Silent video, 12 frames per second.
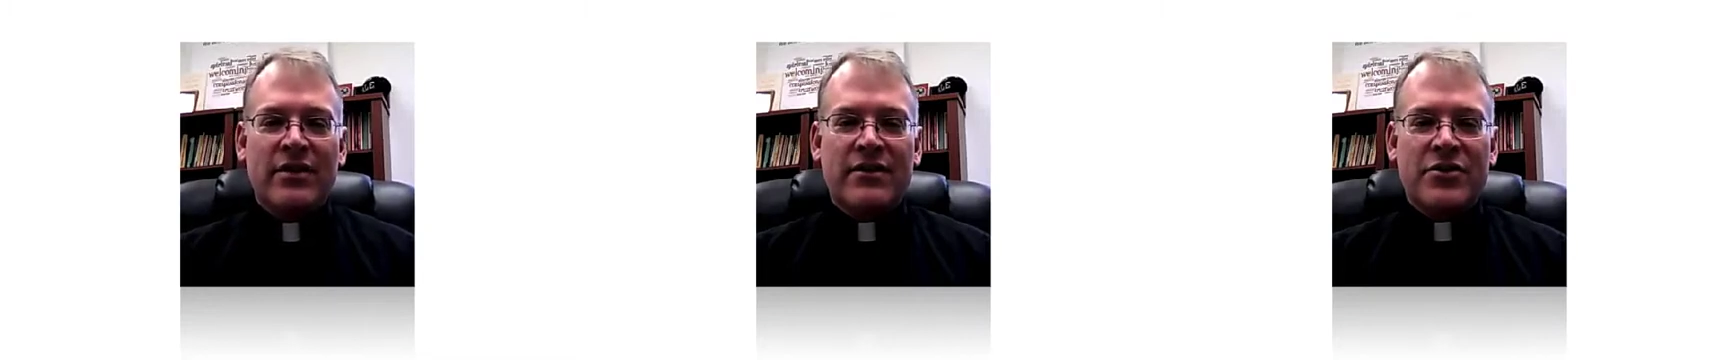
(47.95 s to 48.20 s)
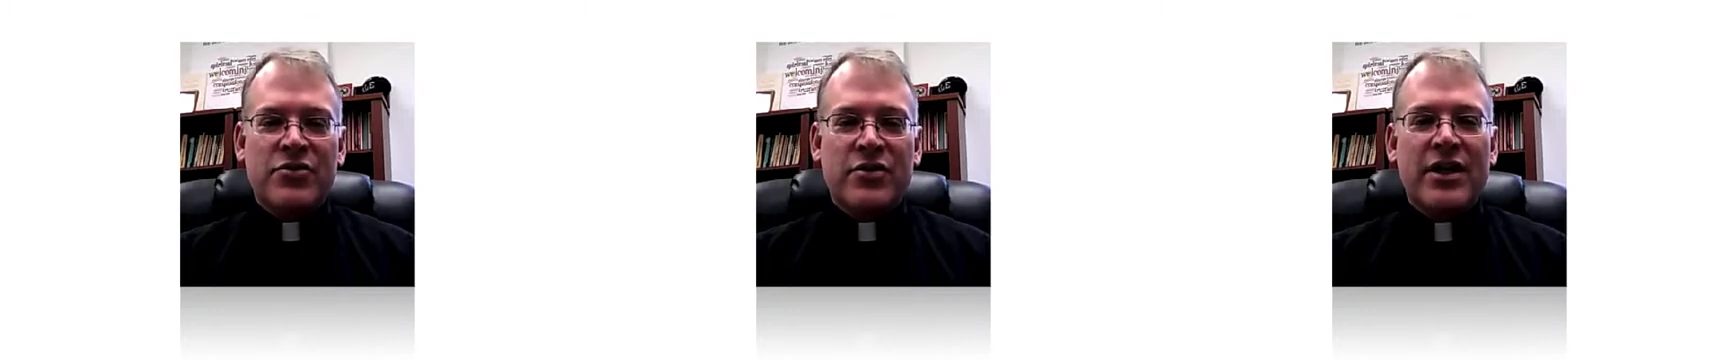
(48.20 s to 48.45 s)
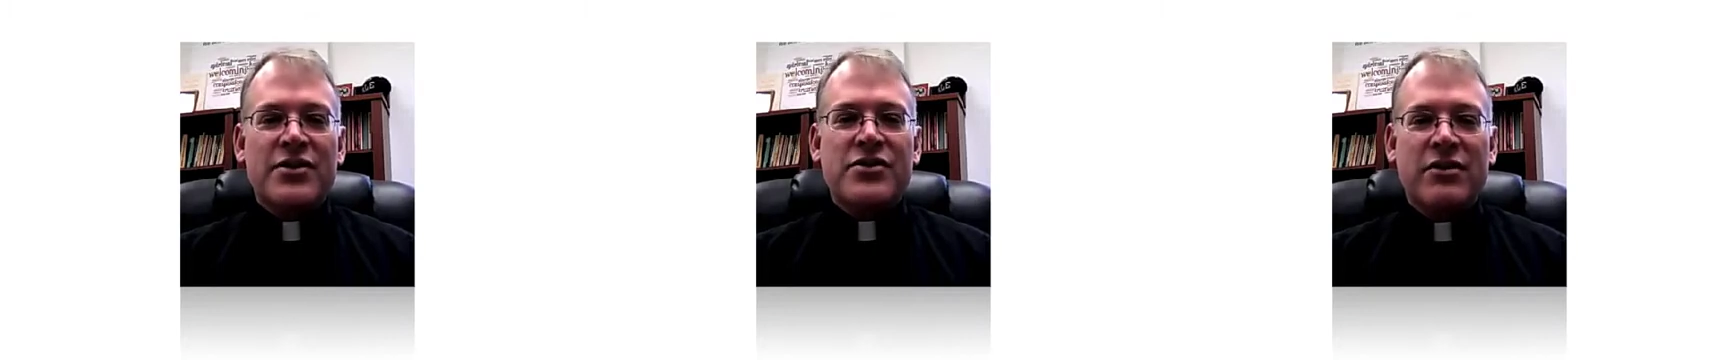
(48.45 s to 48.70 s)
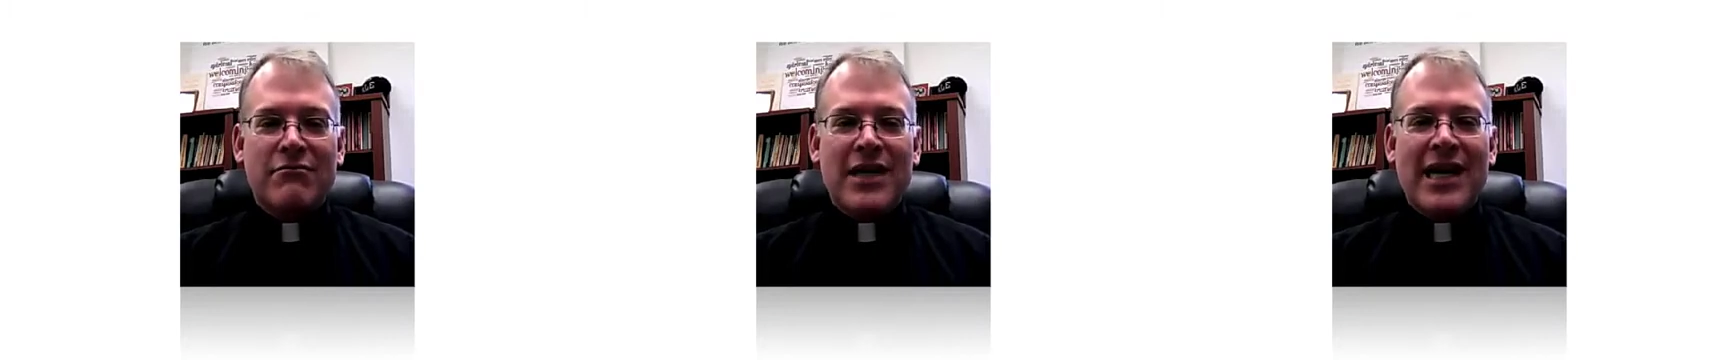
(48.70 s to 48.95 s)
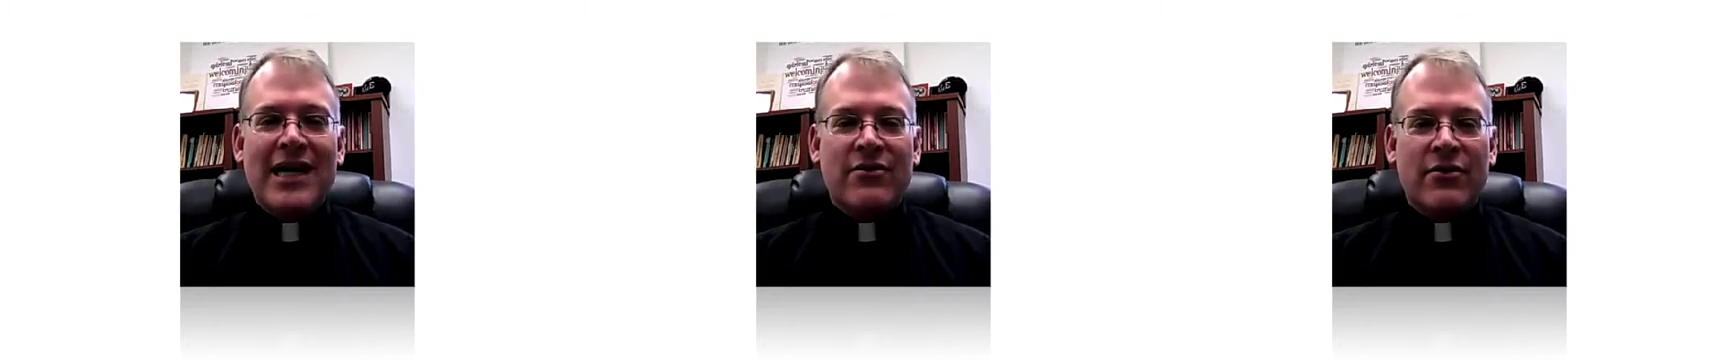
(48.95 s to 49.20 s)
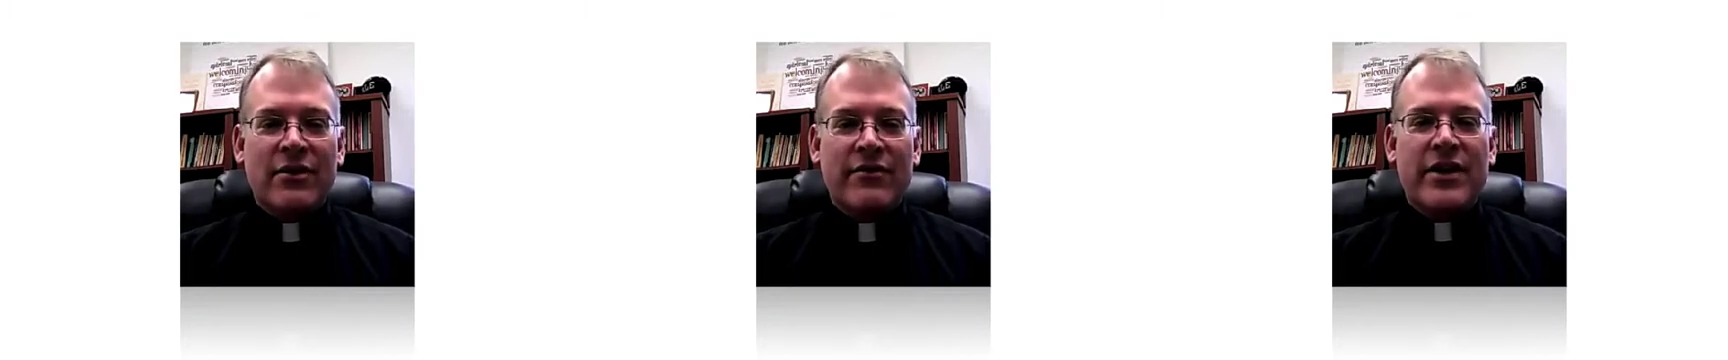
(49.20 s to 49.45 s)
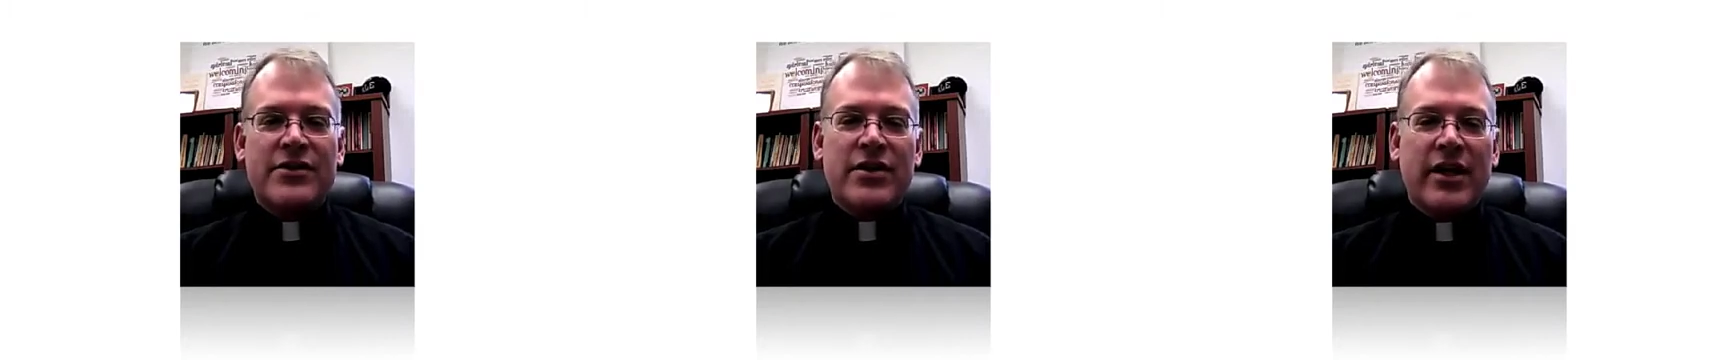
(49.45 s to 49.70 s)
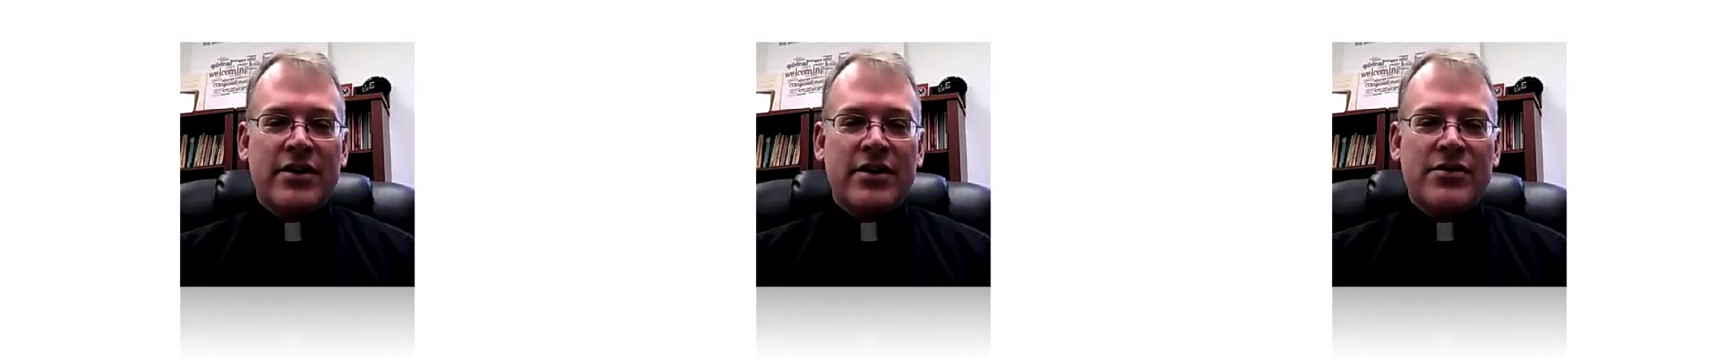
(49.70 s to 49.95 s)
the traditional model of
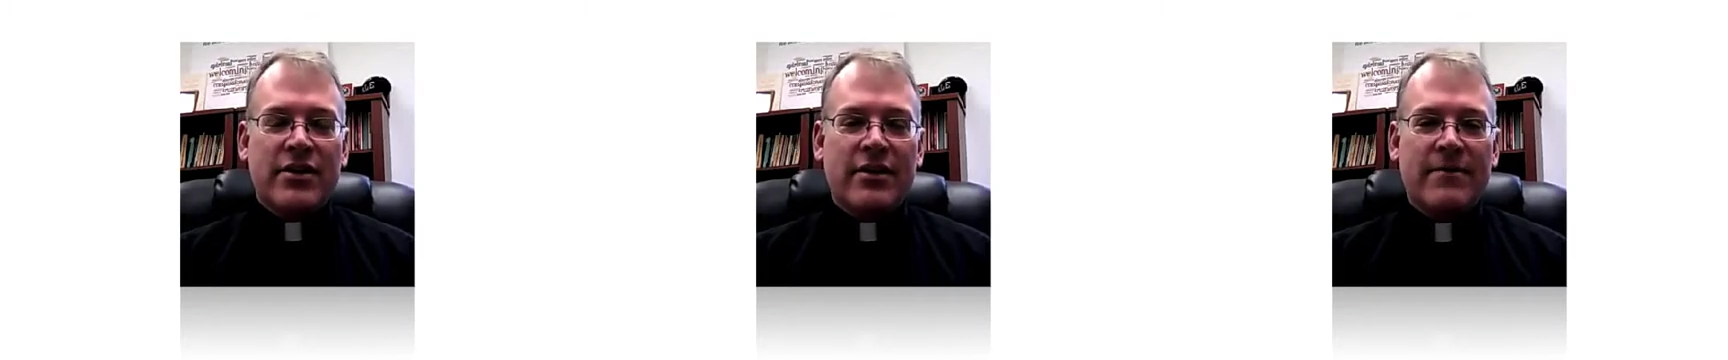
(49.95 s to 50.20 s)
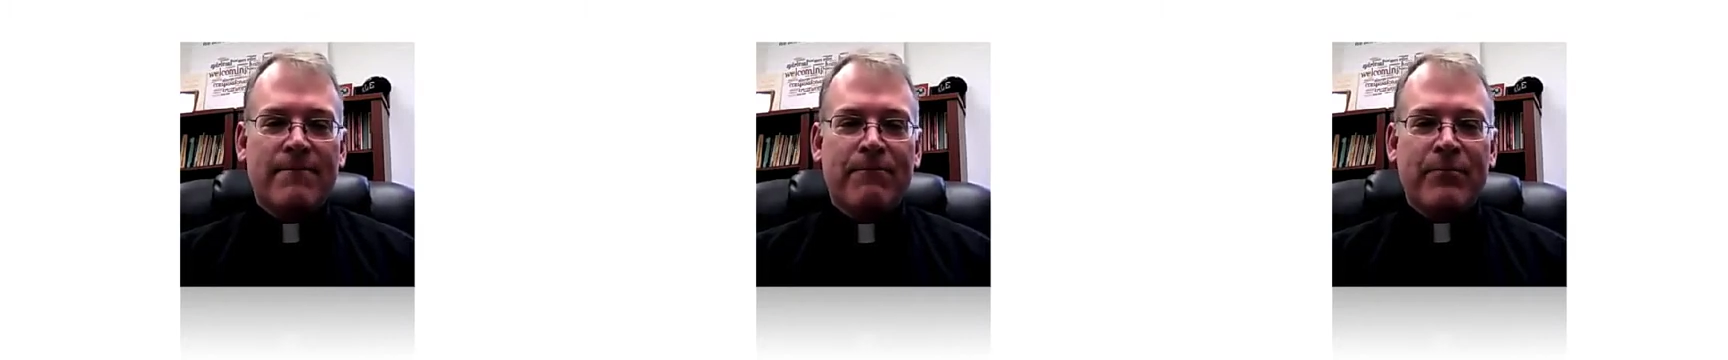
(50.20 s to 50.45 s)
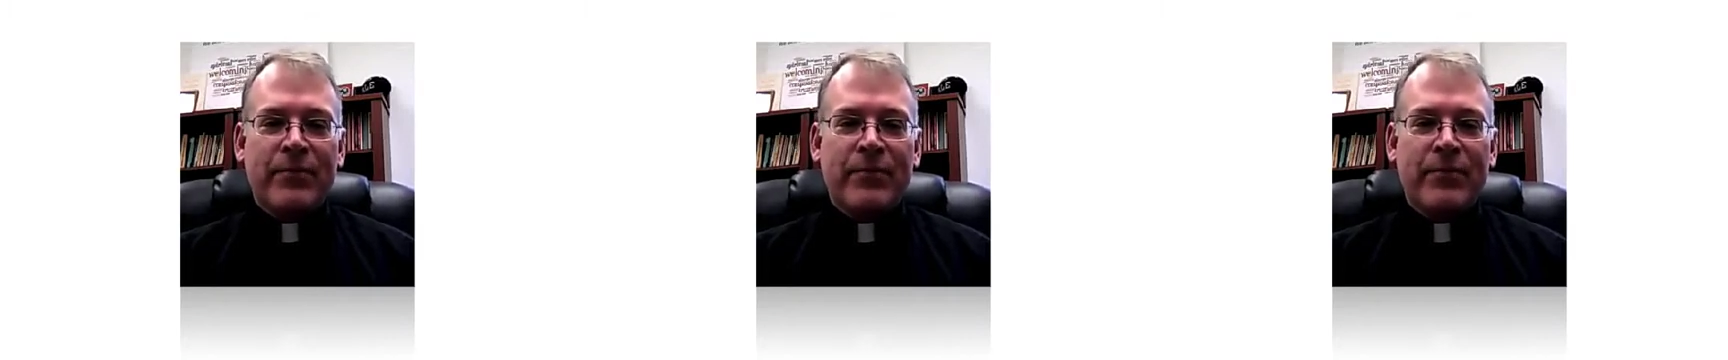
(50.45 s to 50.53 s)
education.